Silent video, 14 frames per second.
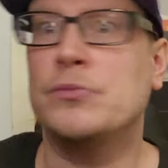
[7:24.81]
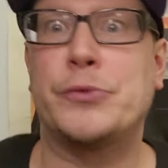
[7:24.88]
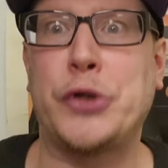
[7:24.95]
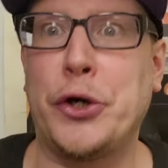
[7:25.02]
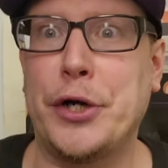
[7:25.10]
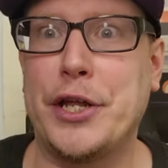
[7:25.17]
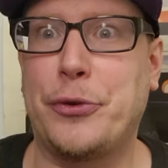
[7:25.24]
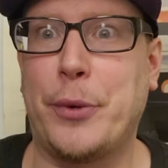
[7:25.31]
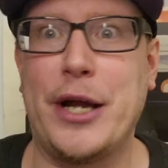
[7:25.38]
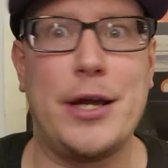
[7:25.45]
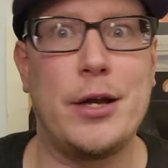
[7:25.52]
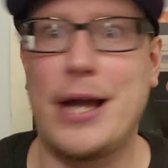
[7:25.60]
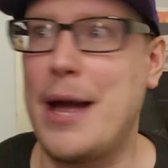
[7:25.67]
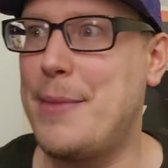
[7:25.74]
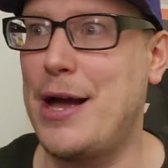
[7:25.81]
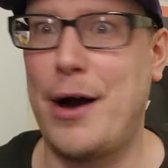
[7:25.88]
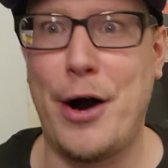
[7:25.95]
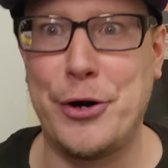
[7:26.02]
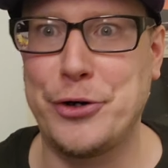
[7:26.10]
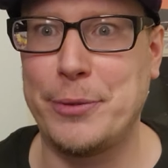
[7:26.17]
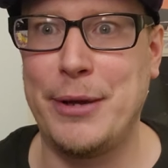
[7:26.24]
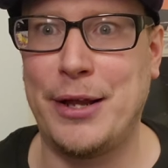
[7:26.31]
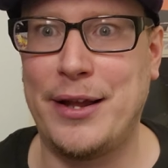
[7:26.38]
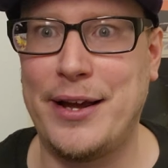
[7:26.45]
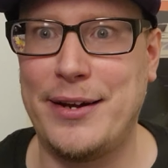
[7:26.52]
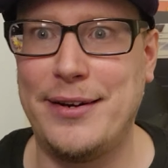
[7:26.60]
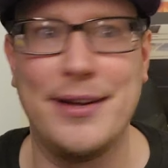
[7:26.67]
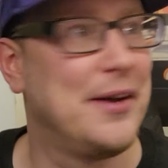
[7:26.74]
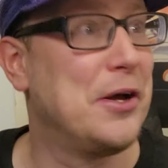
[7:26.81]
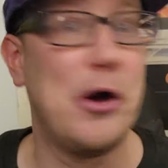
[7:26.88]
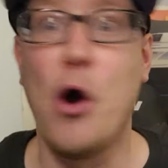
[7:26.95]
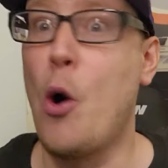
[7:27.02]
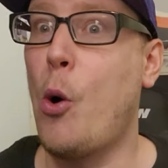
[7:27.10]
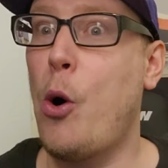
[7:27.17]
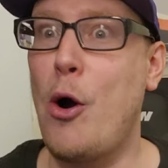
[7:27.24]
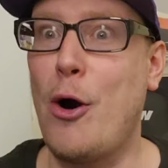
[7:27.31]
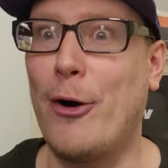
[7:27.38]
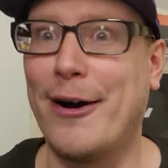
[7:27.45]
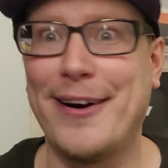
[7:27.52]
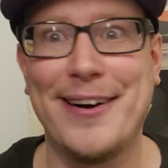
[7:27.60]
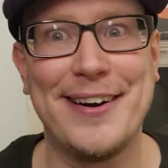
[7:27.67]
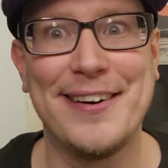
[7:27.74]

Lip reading: 33, you give me $100 million? Whew.